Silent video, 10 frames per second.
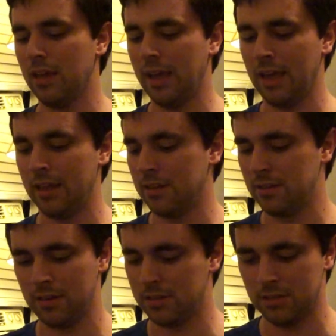
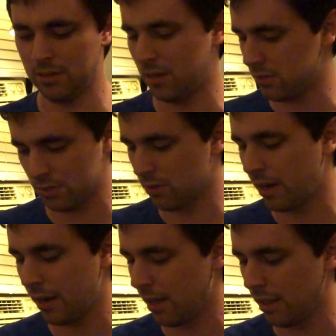and it, it's
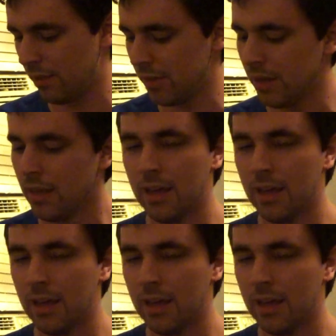great. I love it.